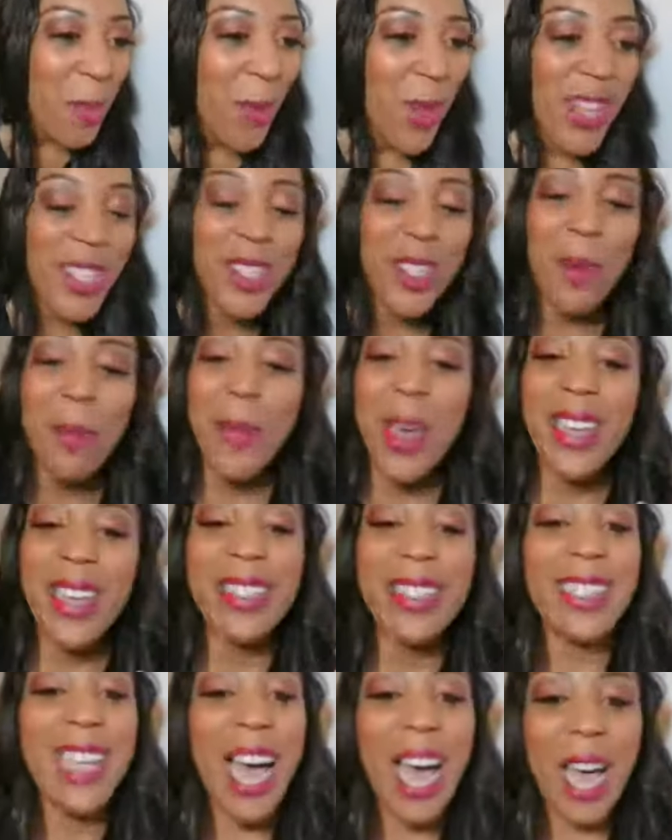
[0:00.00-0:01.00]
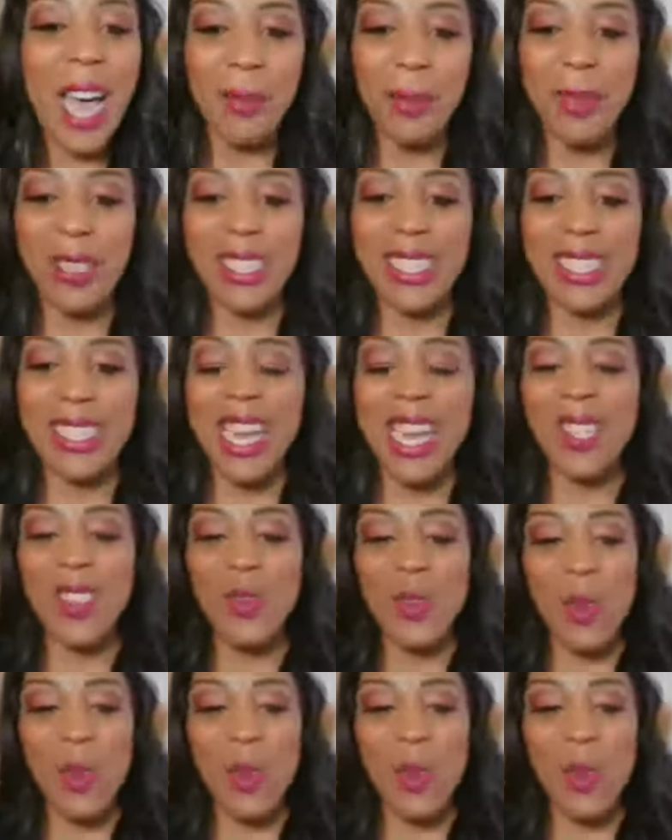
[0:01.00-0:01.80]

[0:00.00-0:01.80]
Pressure makes diamonds. That's